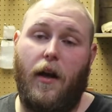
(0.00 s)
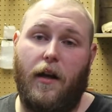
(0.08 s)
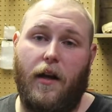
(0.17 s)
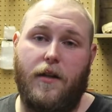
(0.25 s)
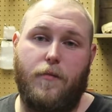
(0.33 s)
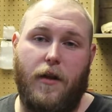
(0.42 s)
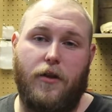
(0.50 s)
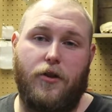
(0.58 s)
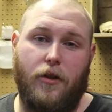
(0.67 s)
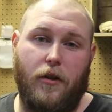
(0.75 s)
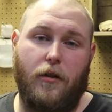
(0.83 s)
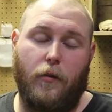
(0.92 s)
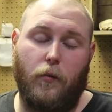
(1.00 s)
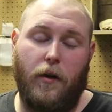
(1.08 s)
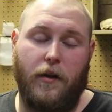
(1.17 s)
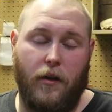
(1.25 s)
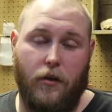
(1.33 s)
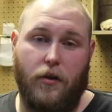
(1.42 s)
And guys, make sure
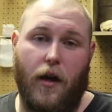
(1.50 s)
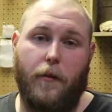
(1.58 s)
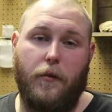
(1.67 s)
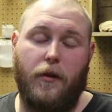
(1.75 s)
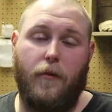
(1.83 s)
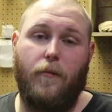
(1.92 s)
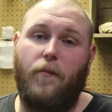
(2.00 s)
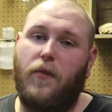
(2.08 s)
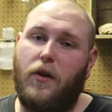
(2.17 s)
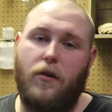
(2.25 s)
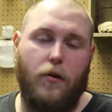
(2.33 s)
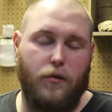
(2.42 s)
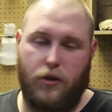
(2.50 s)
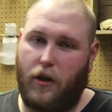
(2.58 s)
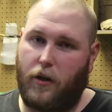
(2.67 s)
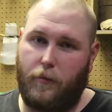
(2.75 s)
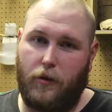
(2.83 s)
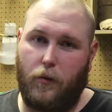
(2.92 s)
when you're done with them, you don't
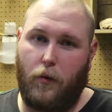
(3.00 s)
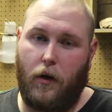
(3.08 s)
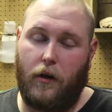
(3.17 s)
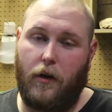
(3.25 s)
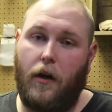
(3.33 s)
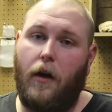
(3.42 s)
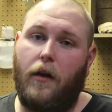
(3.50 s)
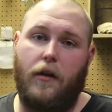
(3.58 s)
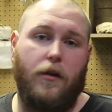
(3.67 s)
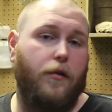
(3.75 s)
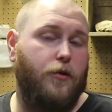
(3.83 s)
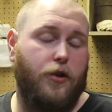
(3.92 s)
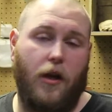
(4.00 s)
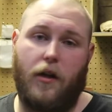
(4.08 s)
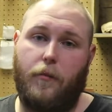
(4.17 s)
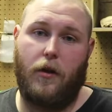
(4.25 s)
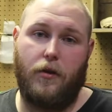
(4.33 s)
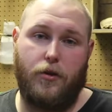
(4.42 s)
chuck them in the water, you don't chuck
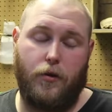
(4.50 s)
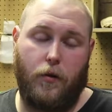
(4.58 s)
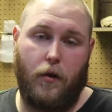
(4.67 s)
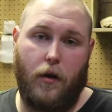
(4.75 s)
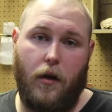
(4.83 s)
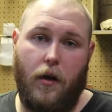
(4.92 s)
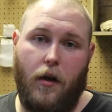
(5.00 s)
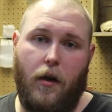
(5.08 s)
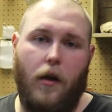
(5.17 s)
on shore.